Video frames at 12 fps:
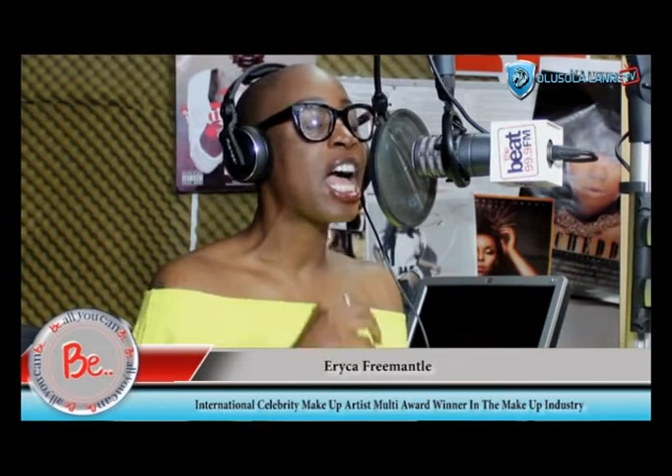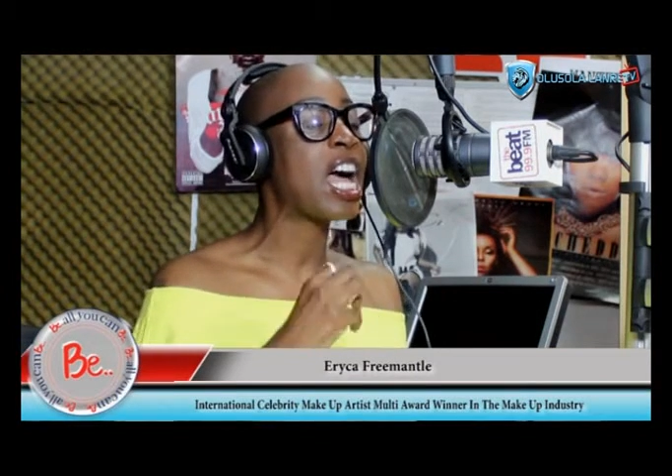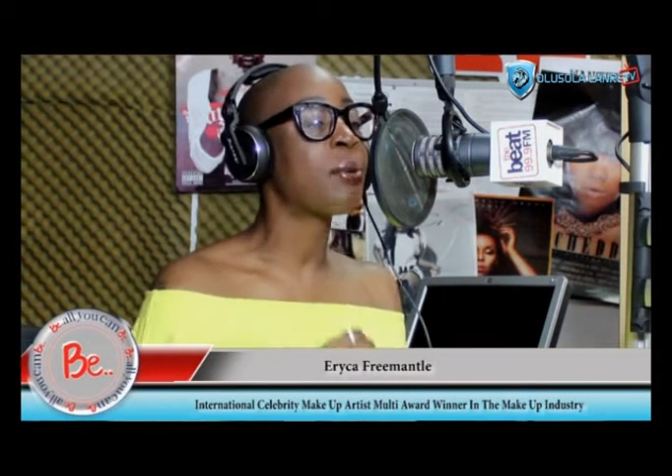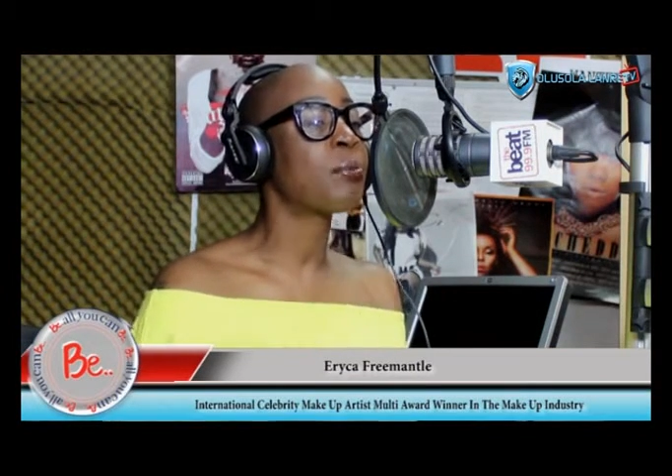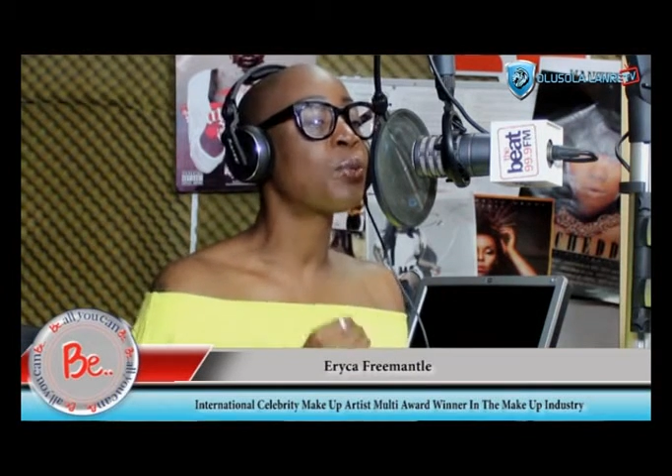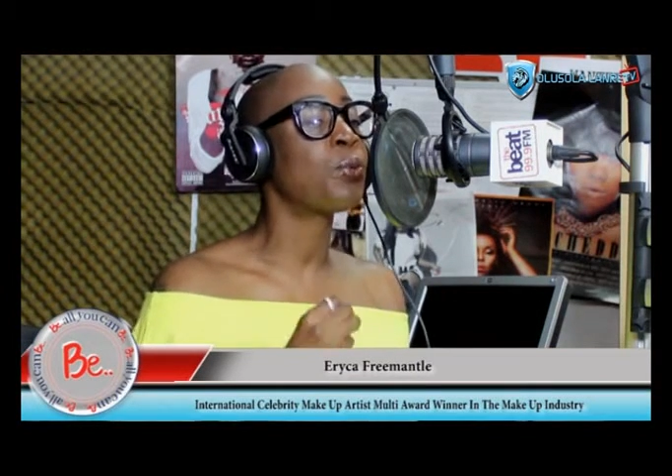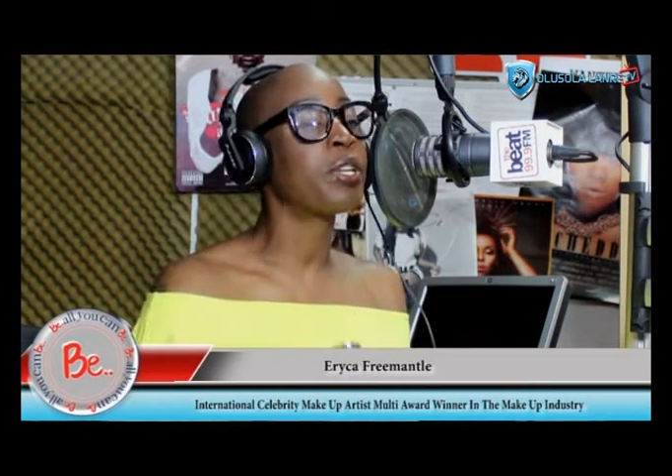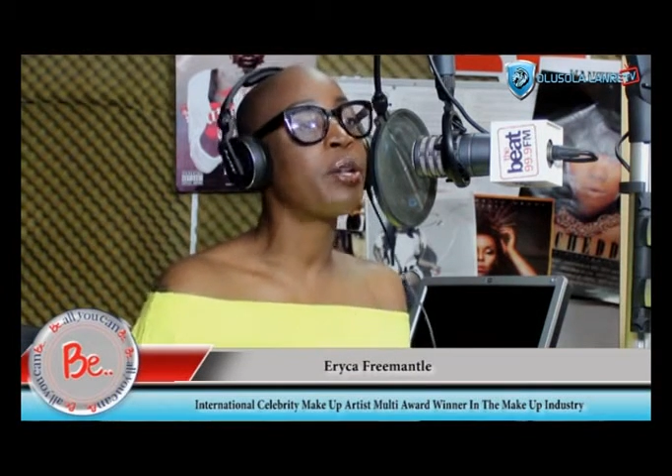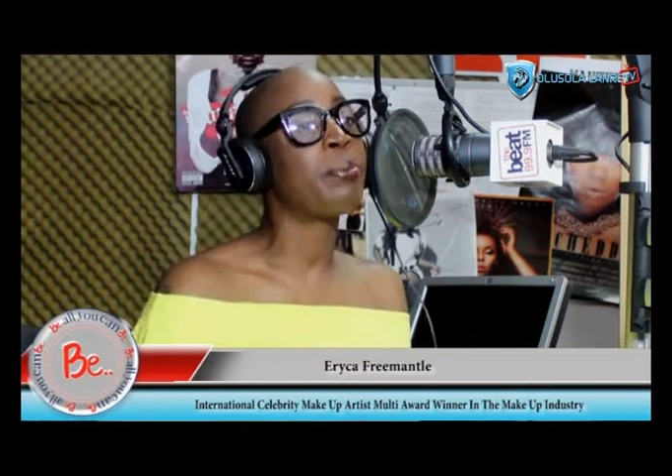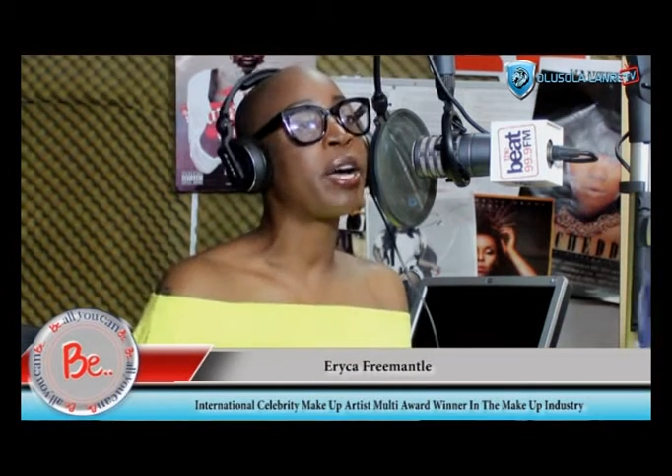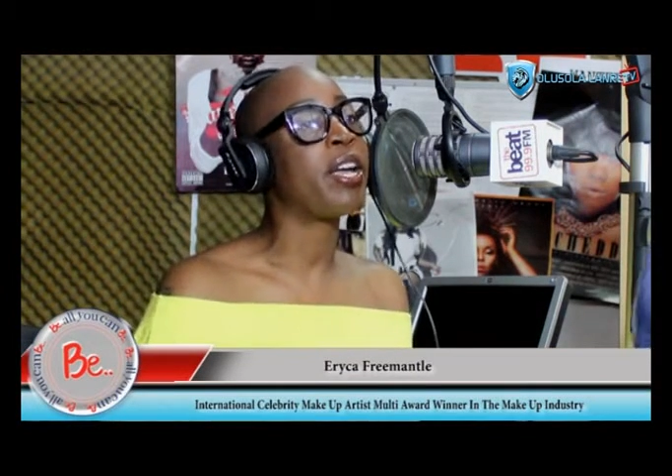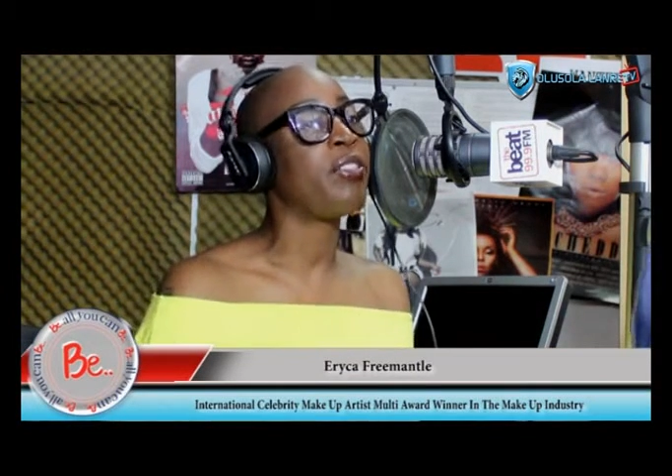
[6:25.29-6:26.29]
And I'm talking
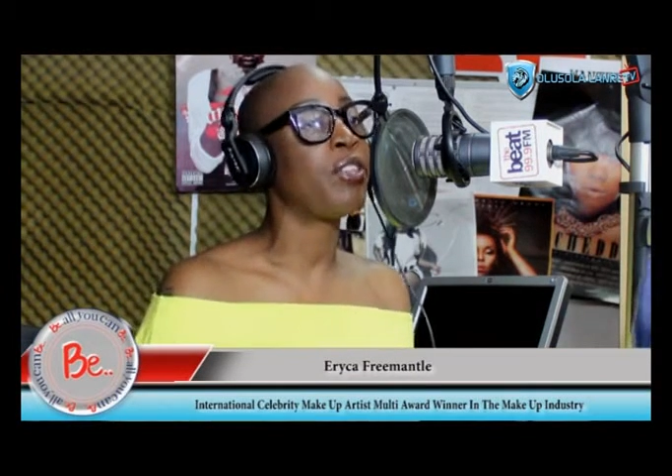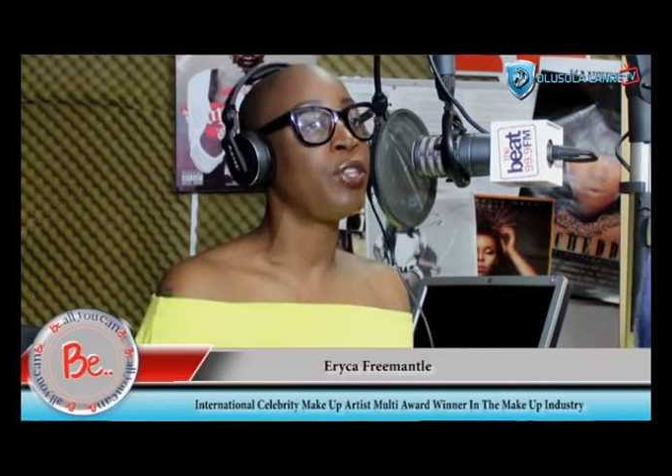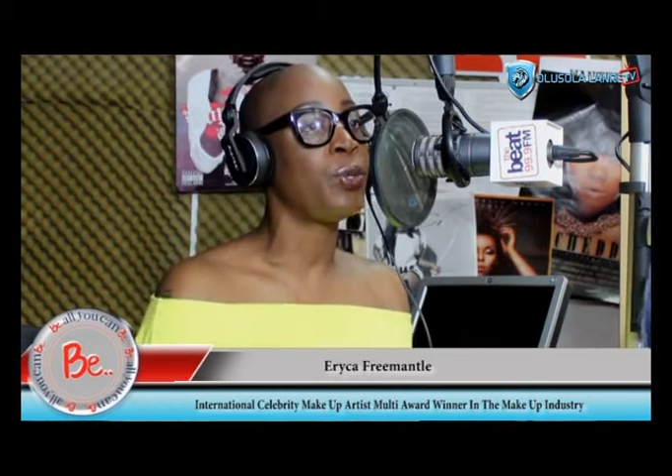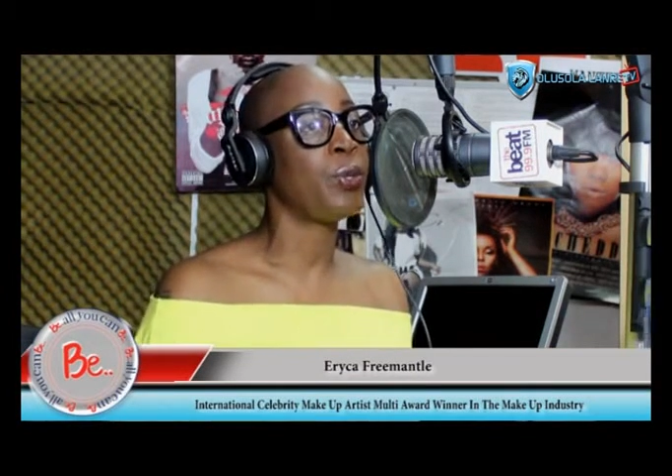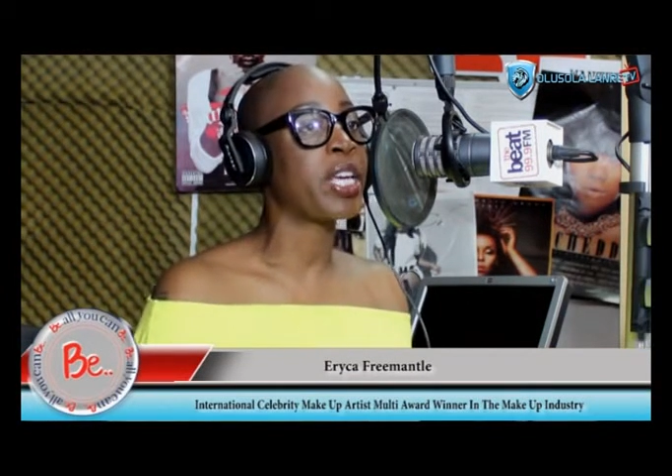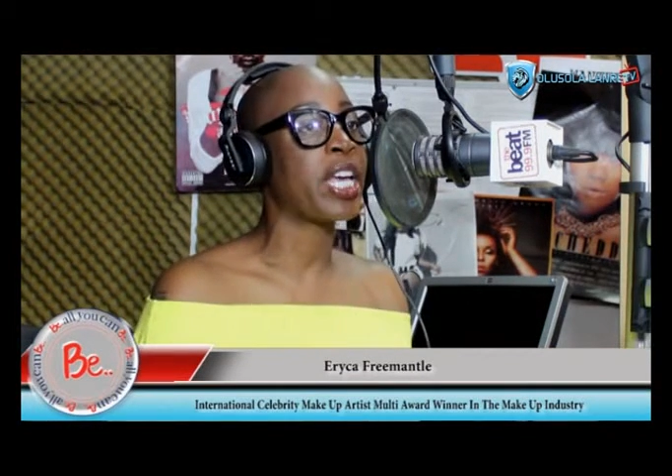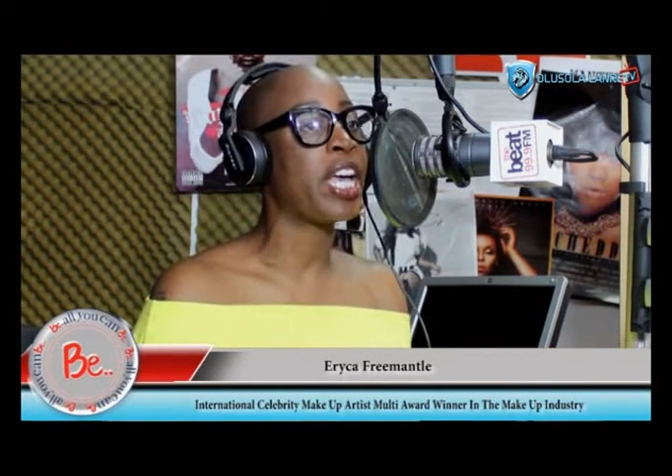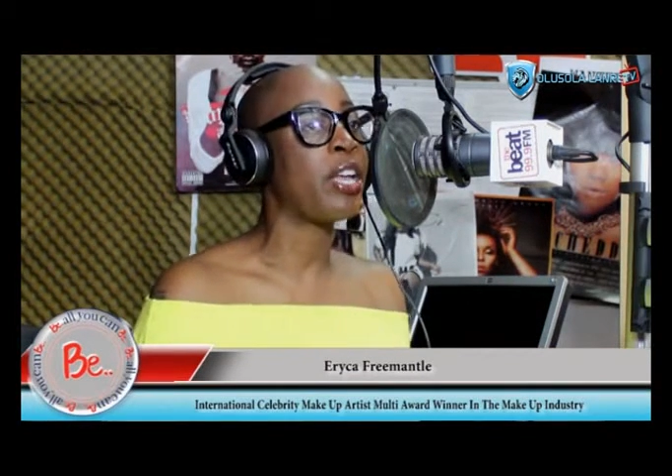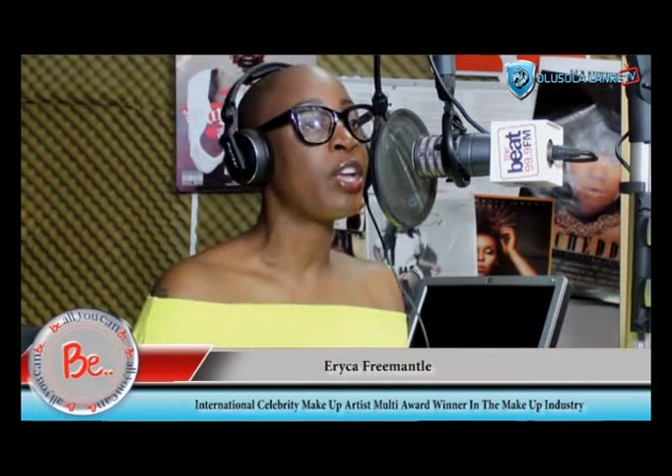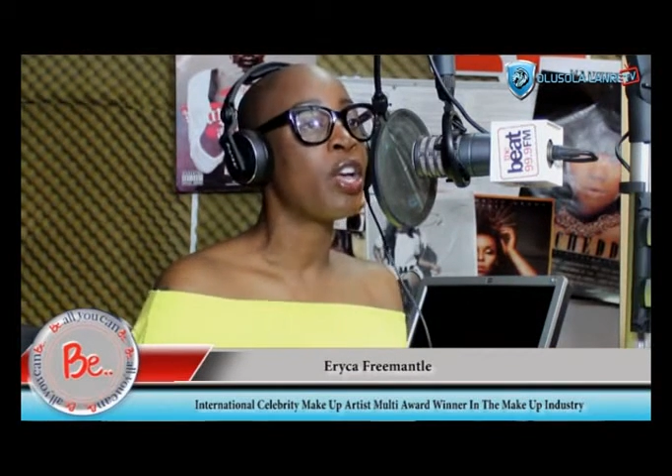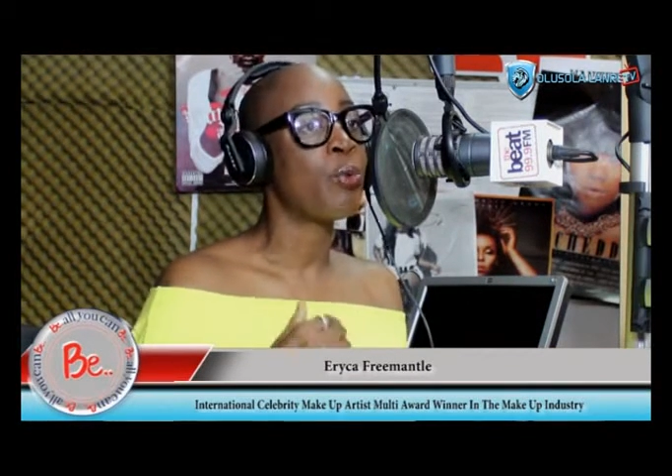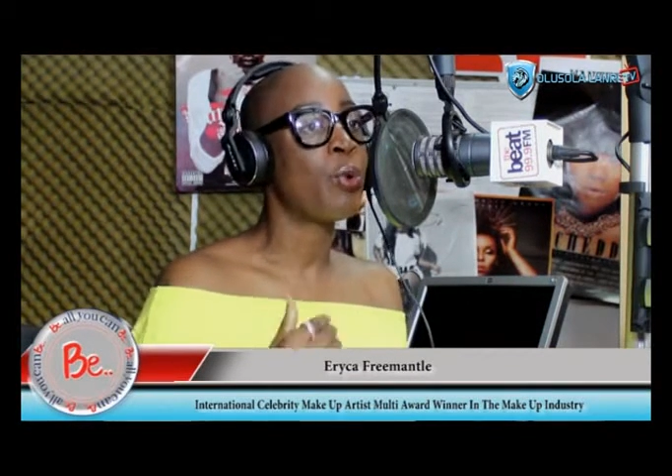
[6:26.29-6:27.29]
about in the UK.